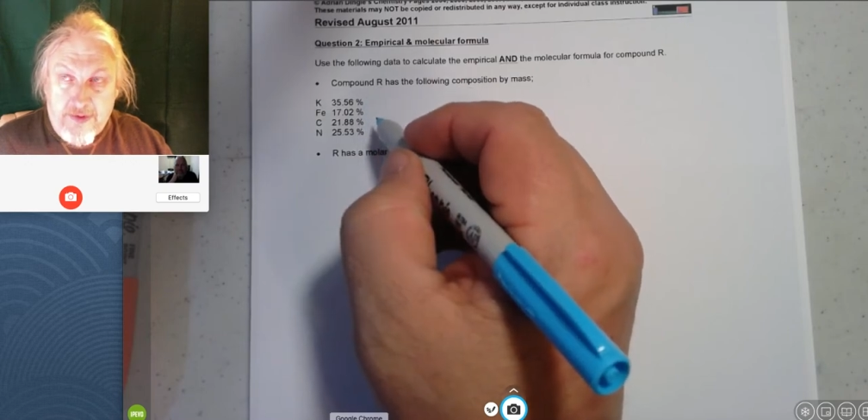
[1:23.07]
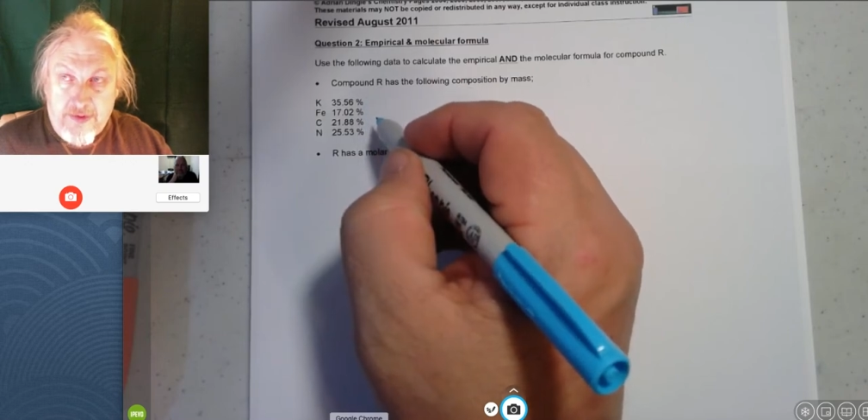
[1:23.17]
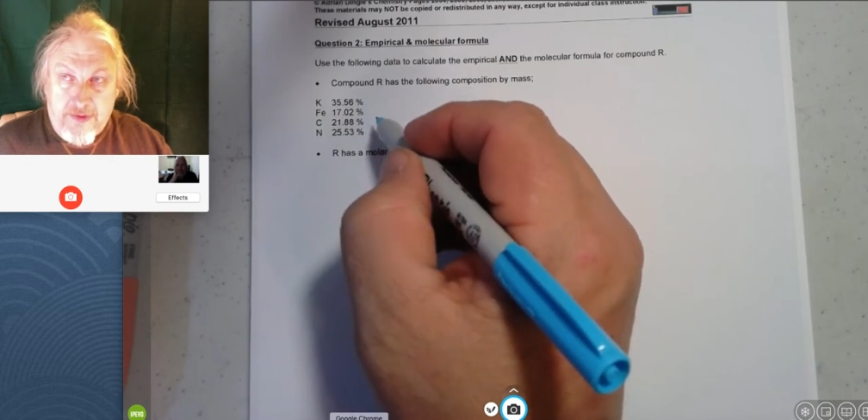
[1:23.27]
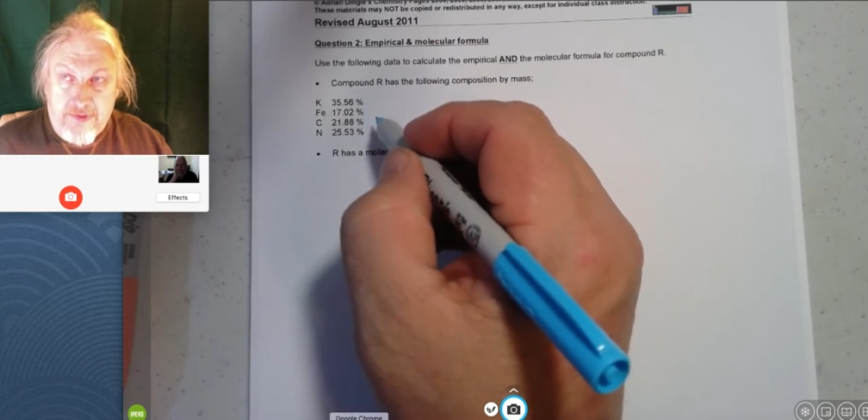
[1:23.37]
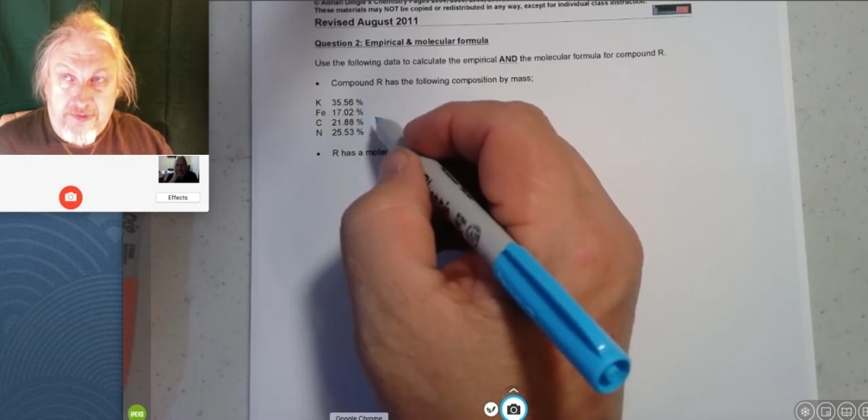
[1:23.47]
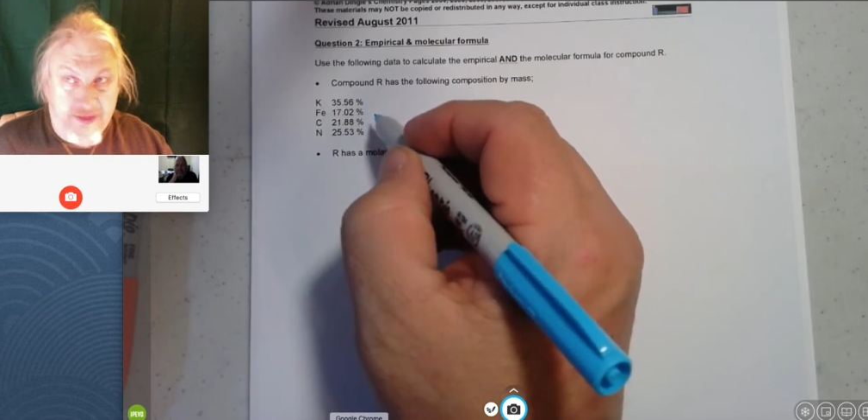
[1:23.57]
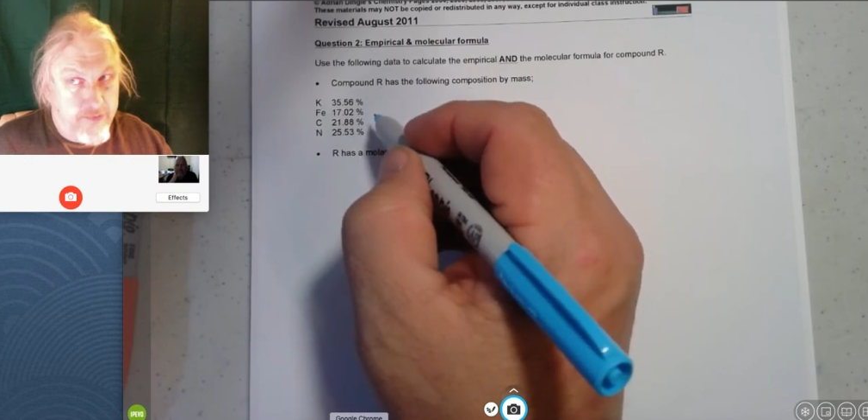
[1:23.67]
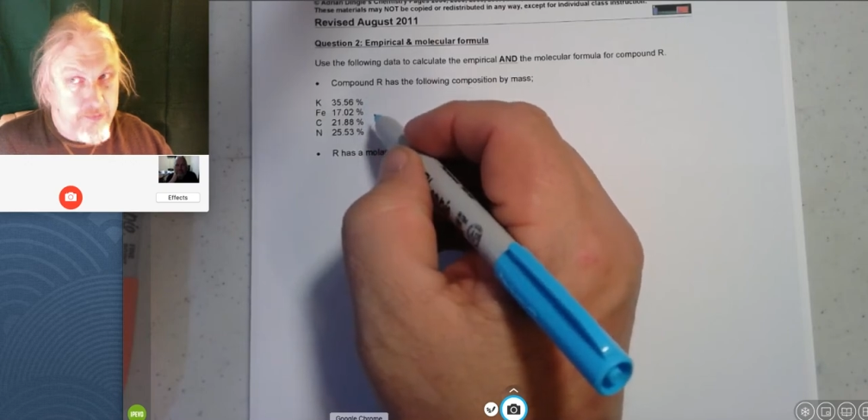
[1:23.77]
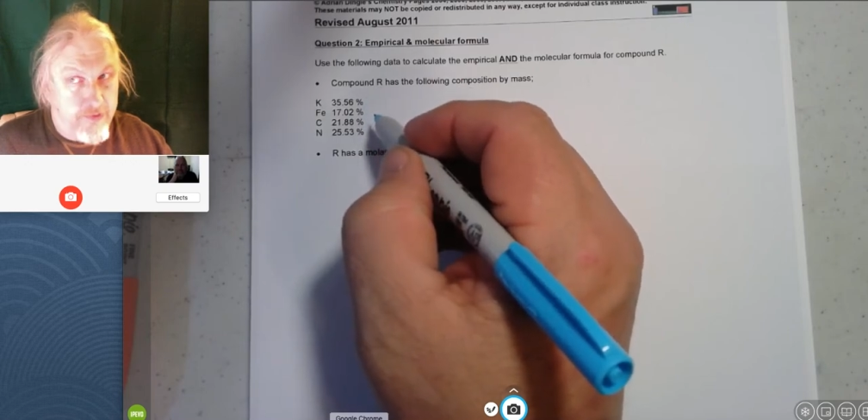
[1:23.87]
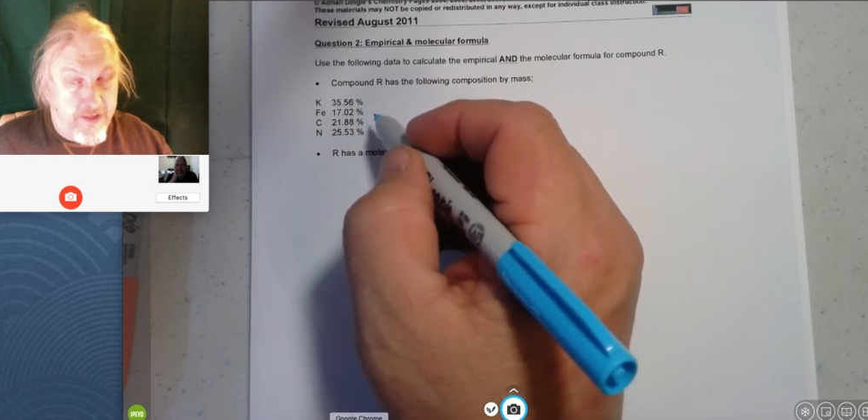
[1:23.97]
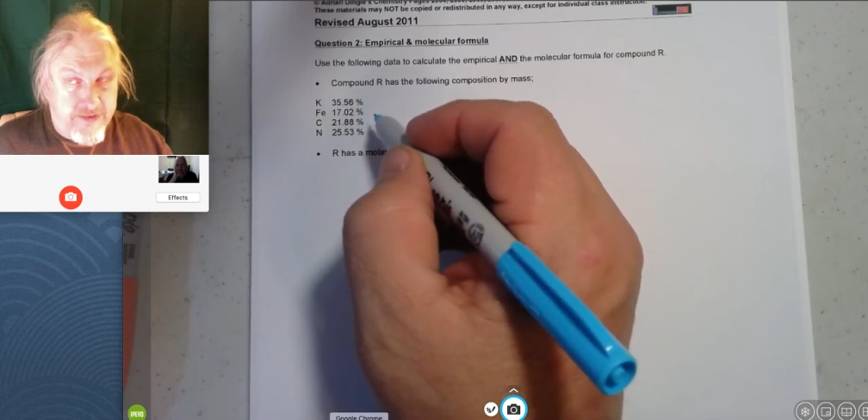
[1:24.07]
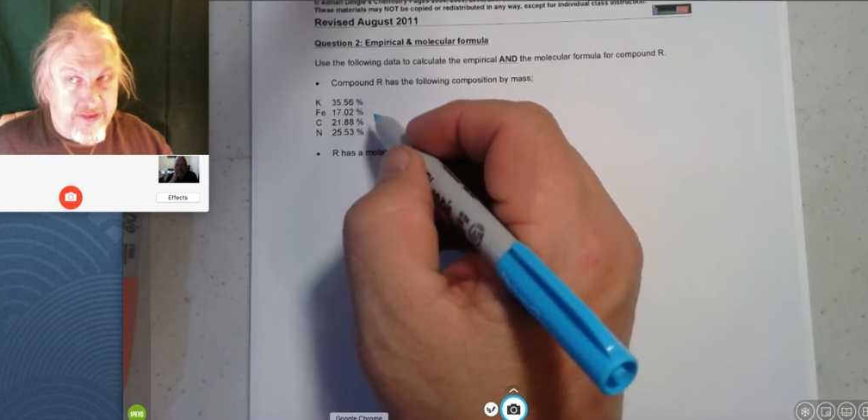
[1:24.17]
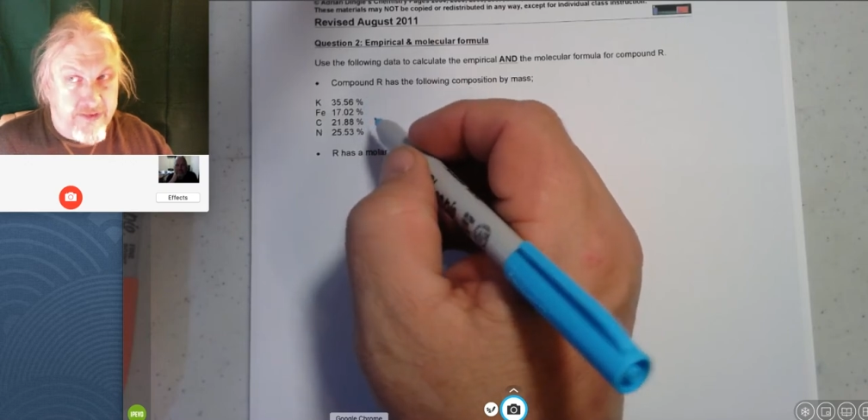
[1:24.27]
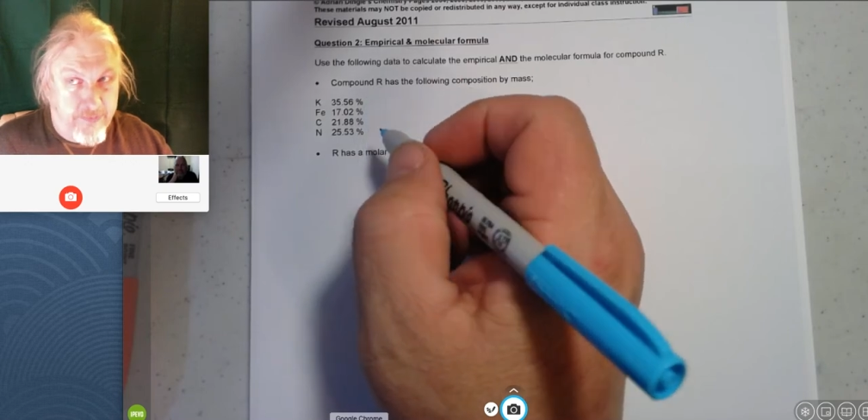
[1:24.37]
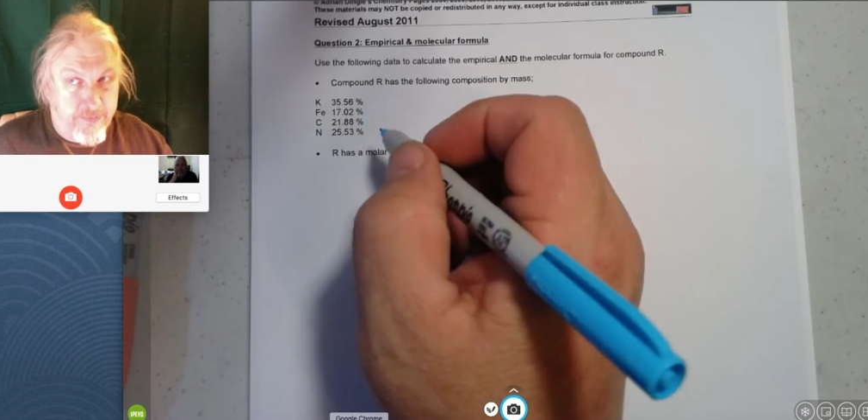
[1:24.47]
Then we're going to take the
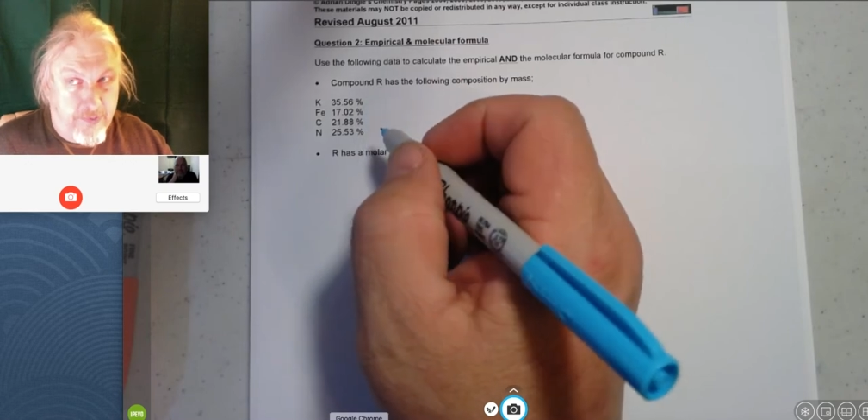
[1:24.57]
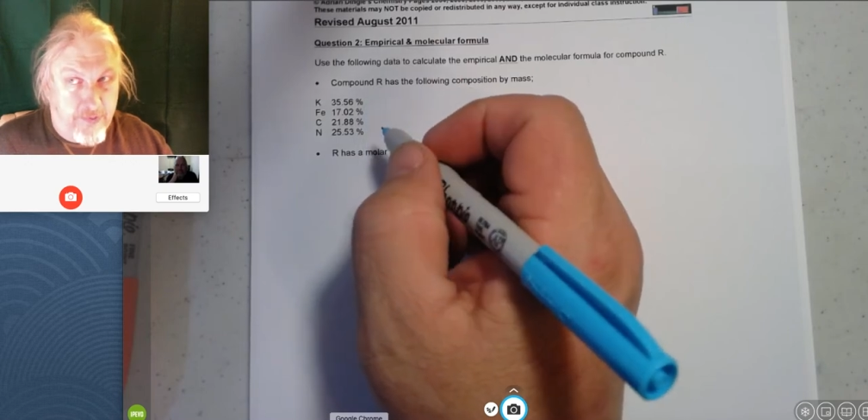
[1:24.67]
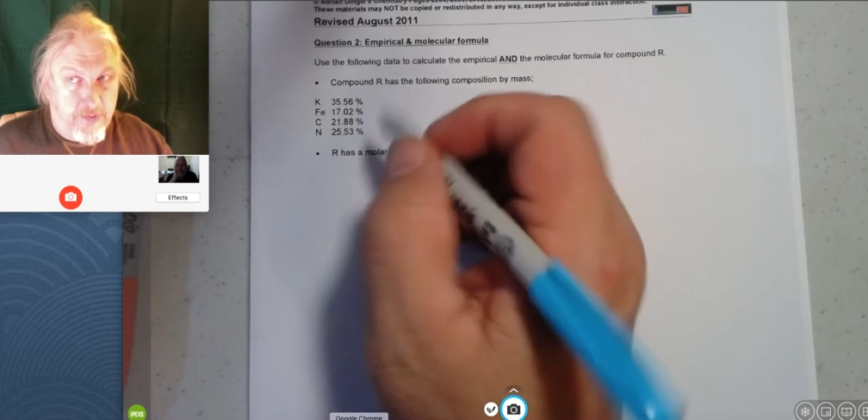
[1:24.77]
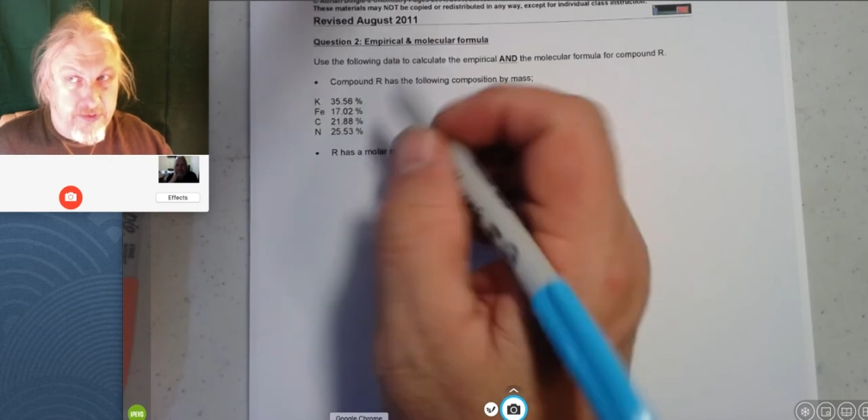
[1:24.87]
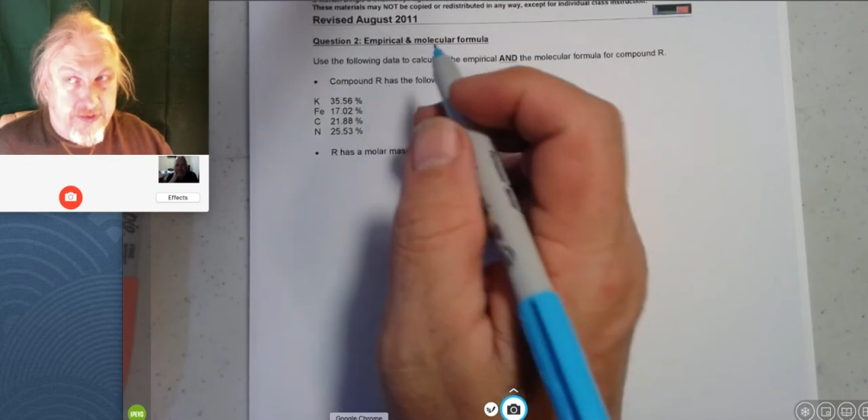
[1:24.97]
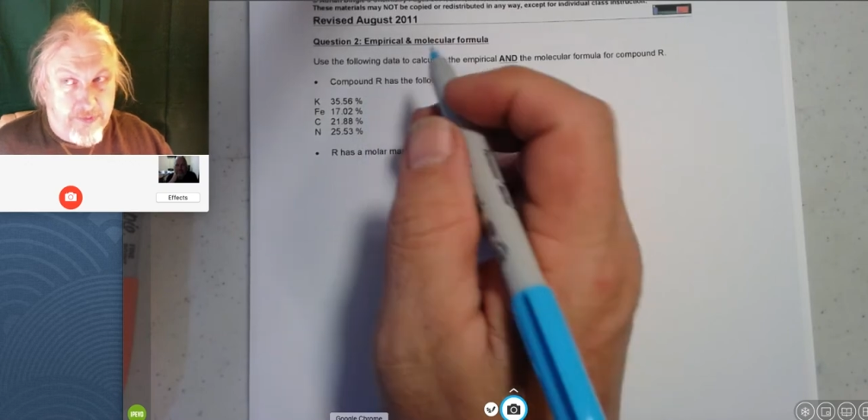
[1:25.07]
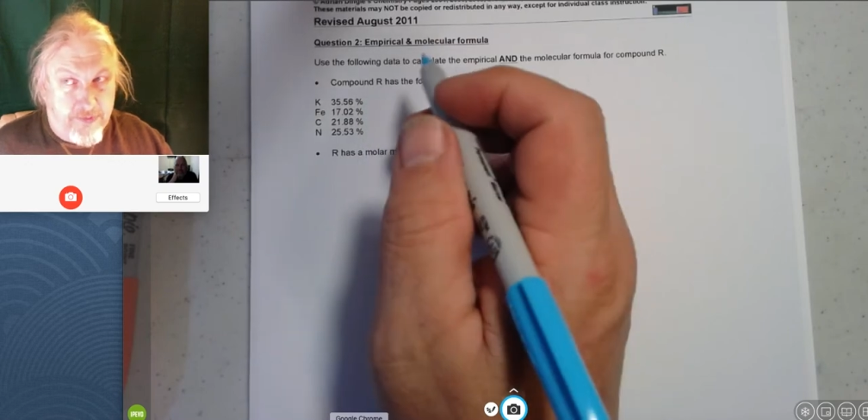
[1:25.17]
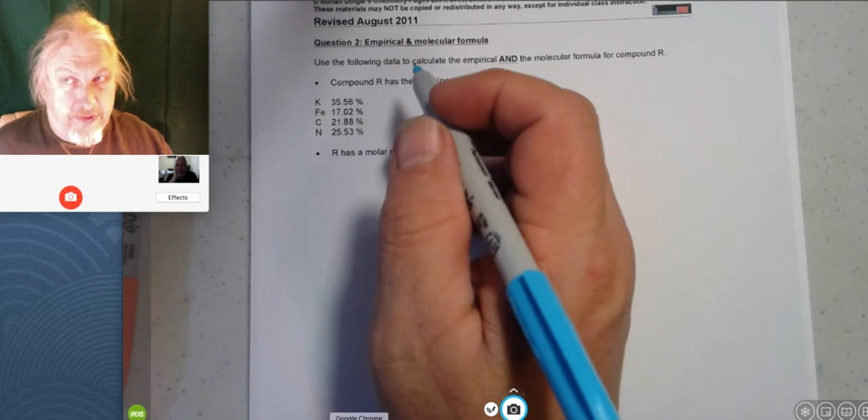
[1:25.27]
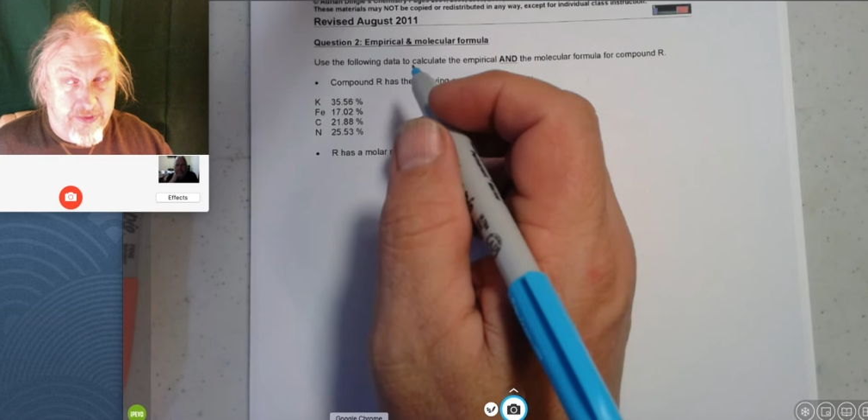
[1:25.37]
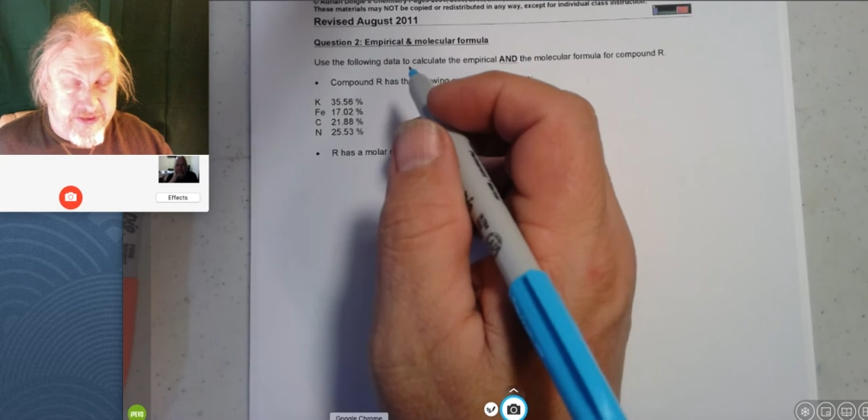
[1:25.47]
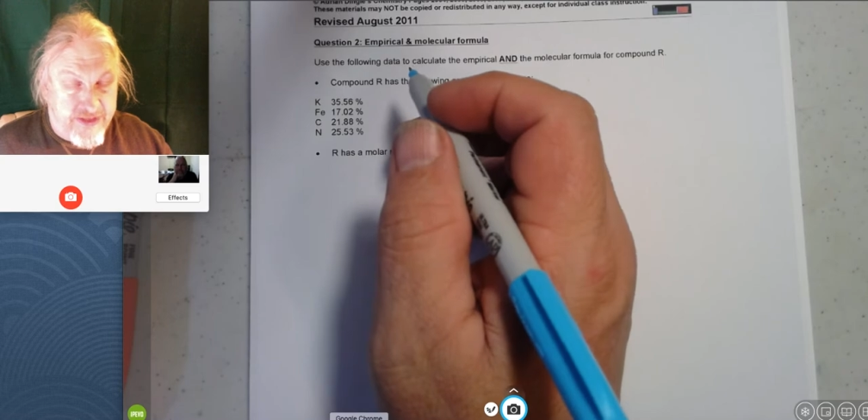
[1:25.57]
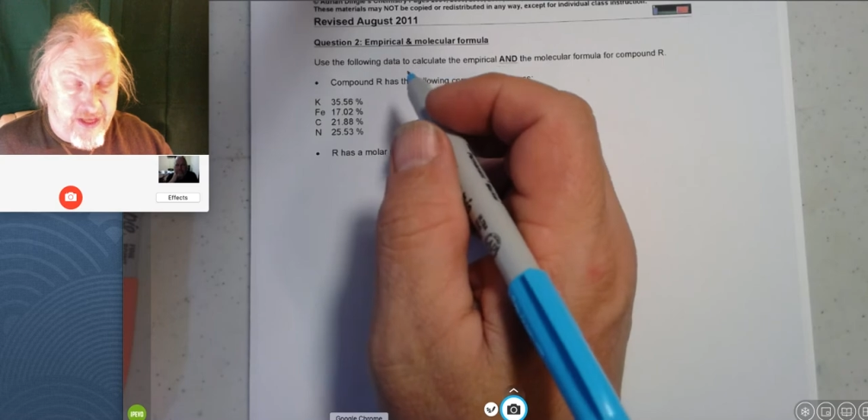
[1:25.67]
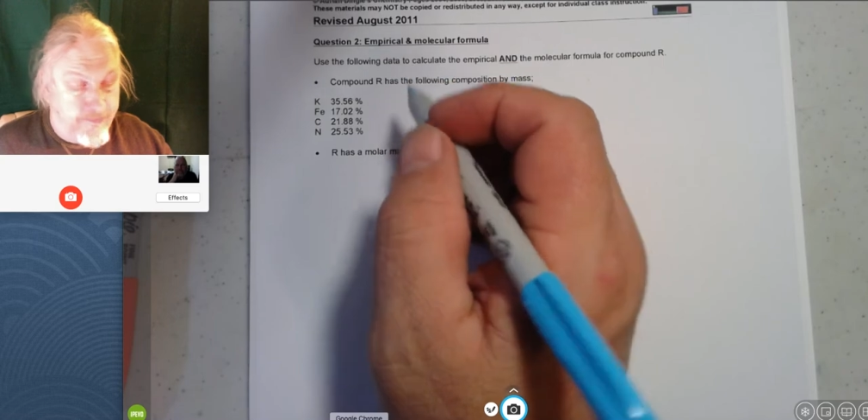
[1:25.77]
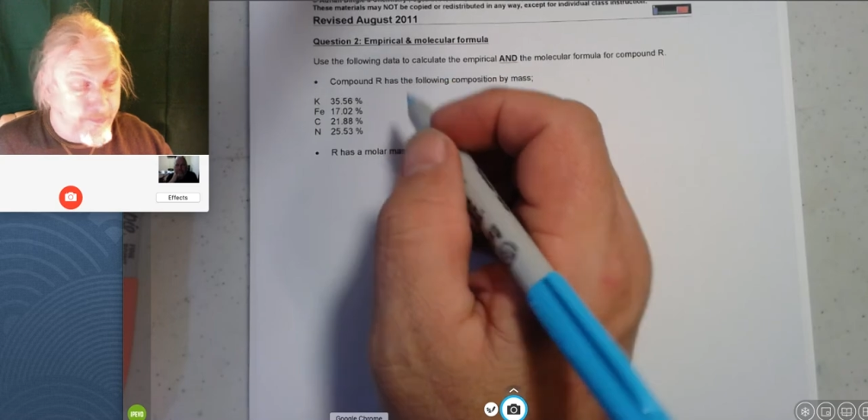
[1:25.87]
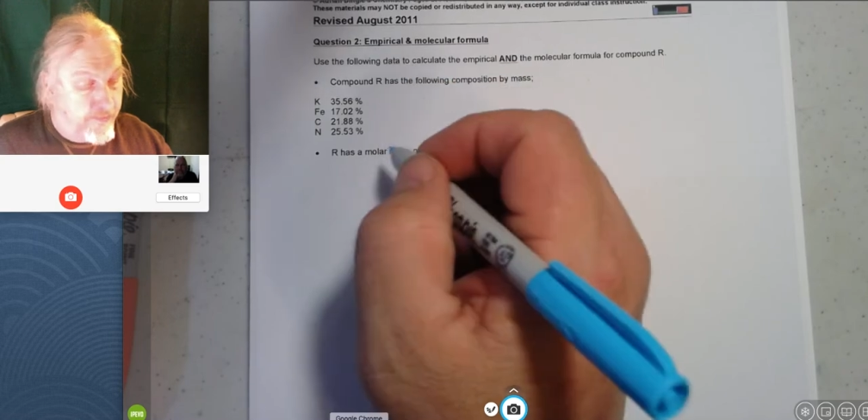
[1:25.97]
moles that were in the sample,